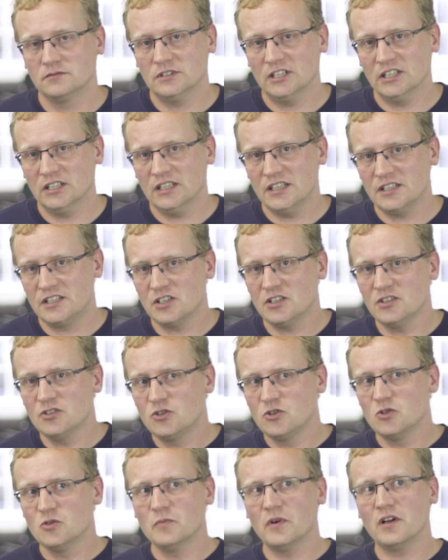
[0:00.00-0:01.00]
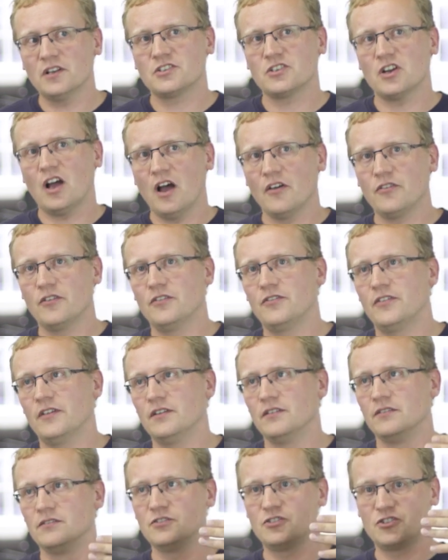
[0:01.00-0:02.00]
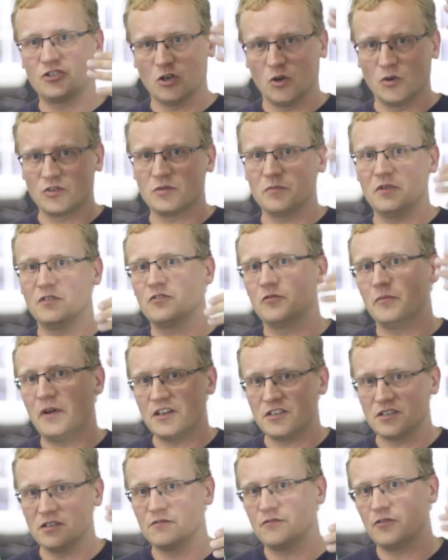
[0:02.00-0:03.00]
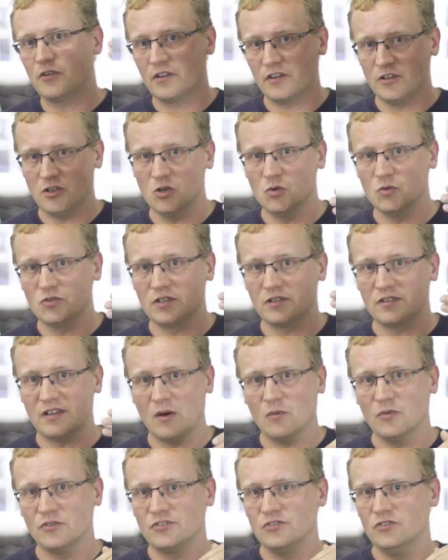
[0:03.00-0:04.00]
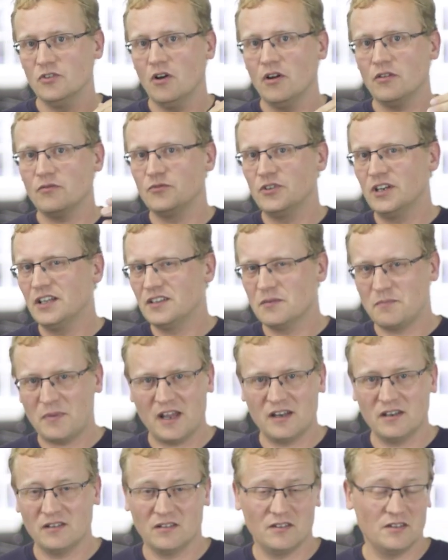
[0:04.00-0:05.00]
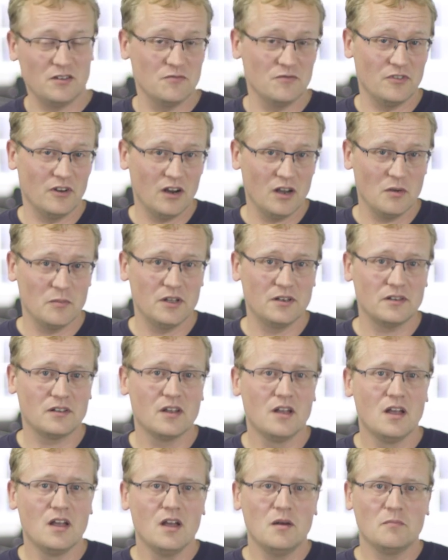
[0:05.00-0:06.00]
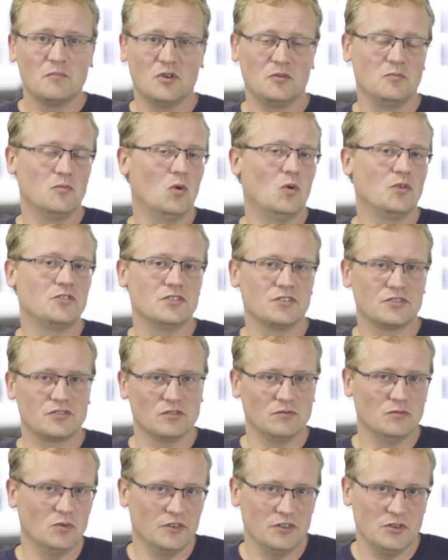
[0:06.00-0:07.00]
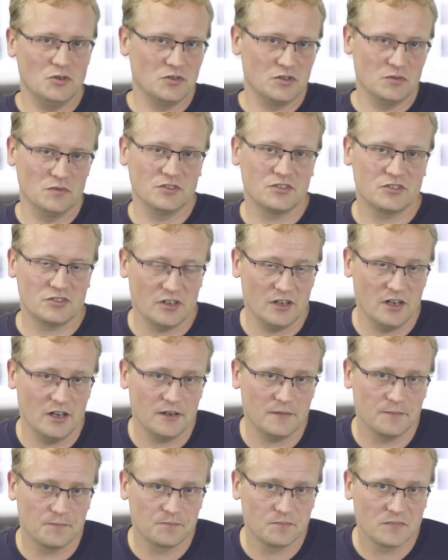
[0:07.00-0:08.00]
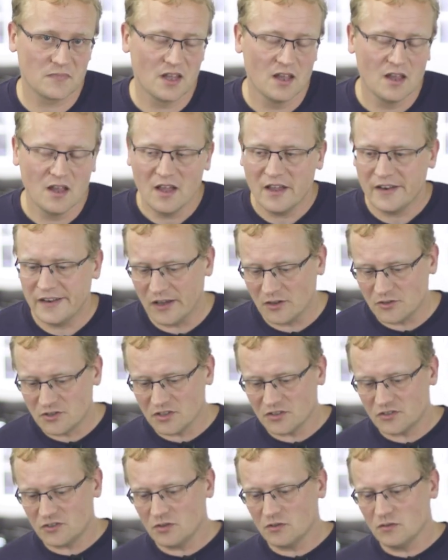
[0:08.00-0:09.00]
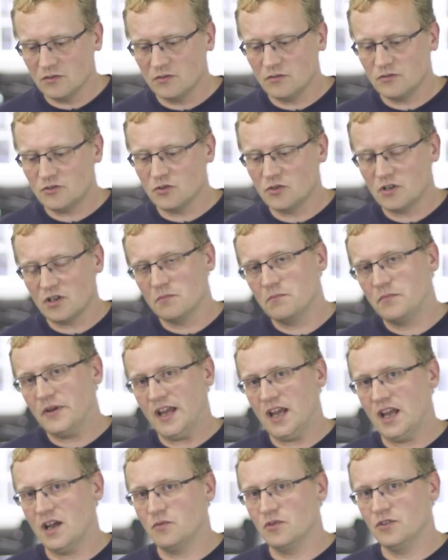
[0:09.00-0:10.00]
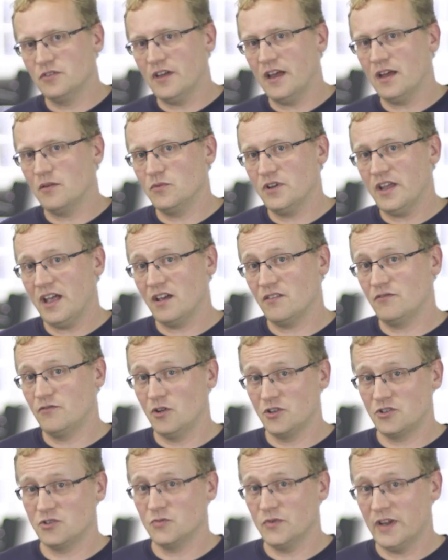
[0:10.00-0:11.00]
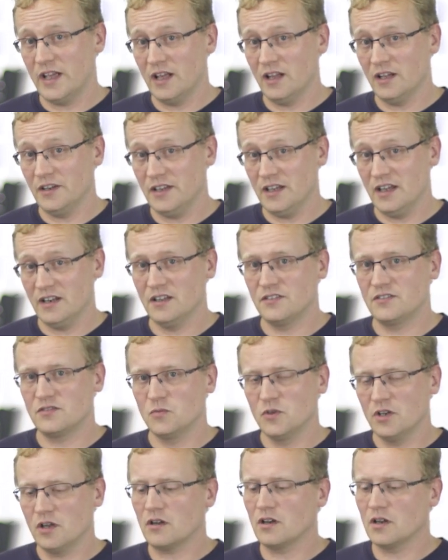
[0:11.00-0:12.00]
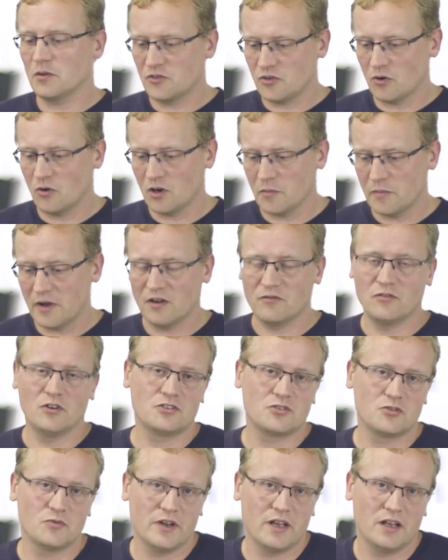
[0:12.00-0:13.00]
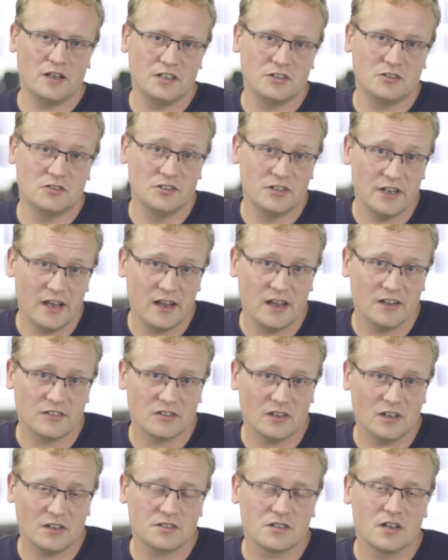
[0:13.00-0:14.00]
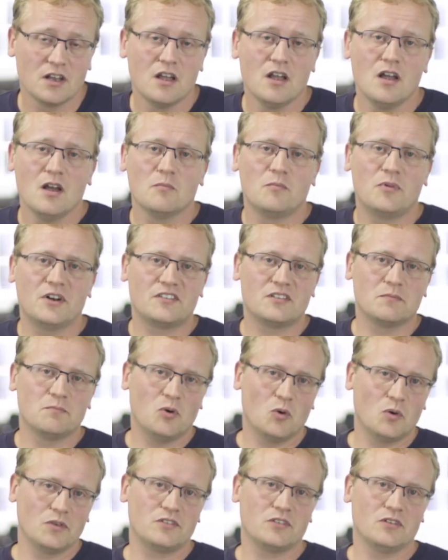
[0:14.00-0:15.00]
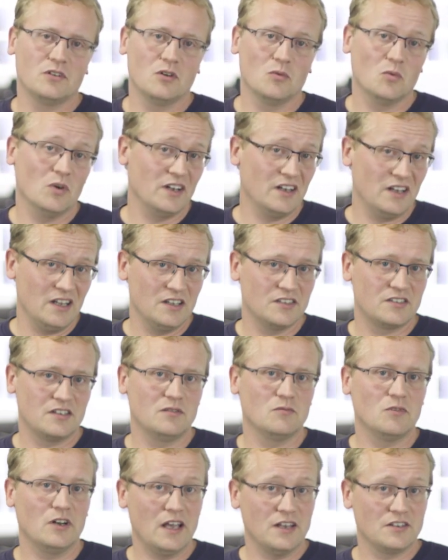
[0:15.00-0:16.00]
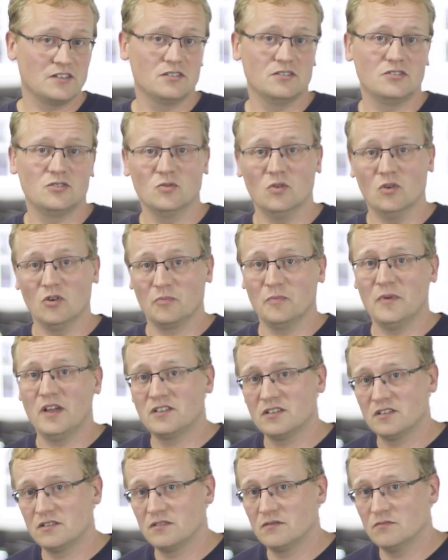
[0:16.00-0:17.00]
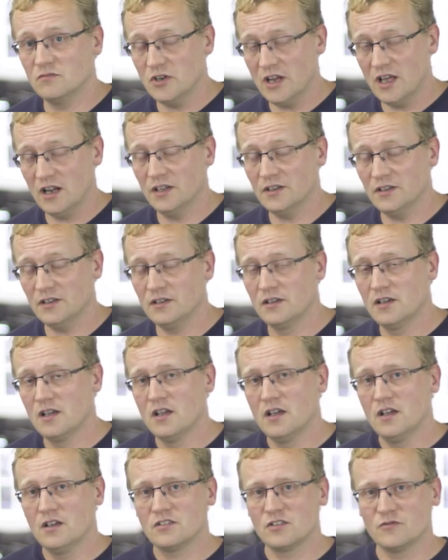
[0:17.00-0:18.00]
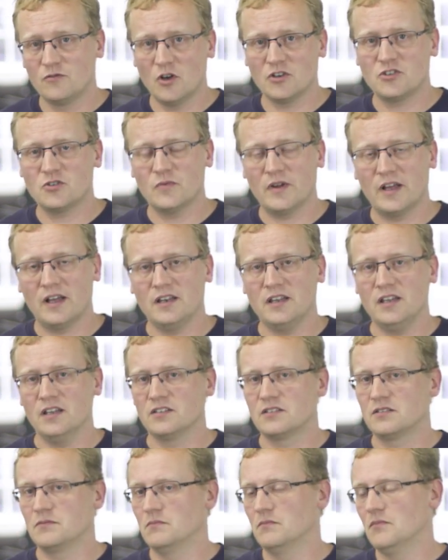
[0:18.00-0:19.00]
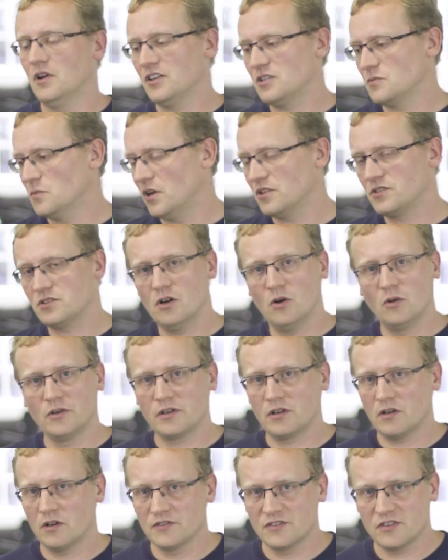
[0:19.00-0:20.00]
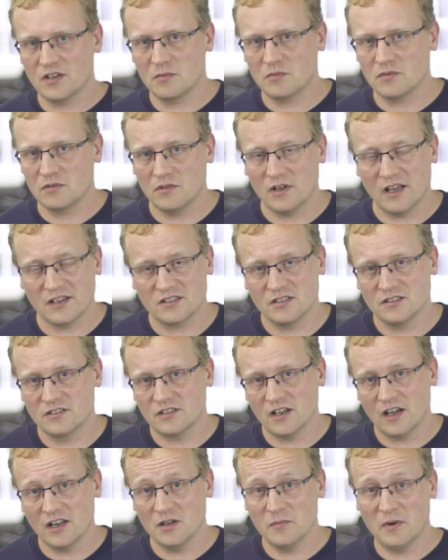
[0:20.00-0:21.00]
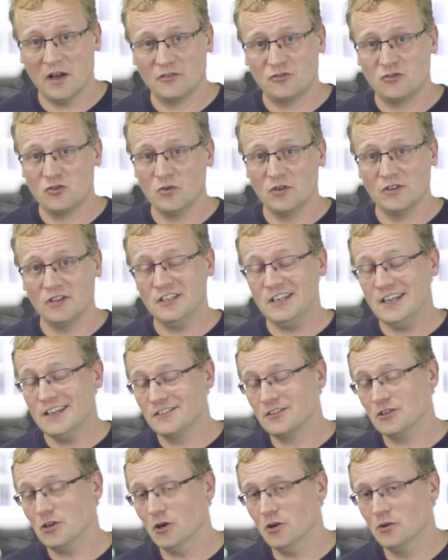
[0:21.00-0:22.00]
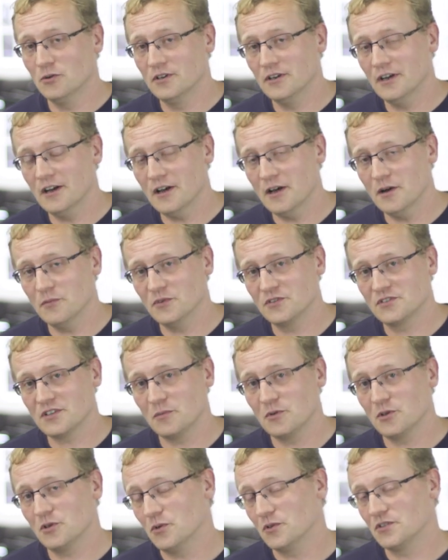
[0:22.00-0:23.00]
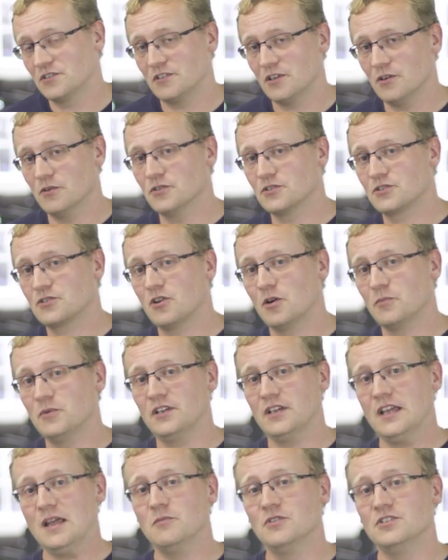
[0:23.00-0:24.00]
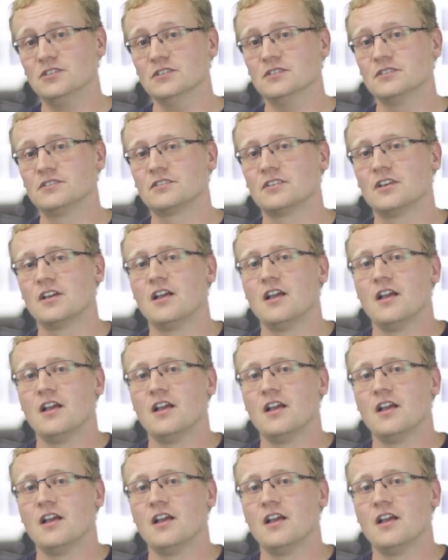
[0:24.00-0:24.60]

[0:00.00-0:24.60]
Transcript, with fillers: it, didn't do much other than show some information in front of the user that was not really dependent on the environment, but more just of what the user was seeing. Now, just to, to compare with that, we have virtual reality, and it's, we're not going to talk about virtual reality today as such, but it's important to know what it is in relation to augmented reality. So virtual reality is a much, much older concept. It actually started about 200 years ago uh, with something called stereoscopic images,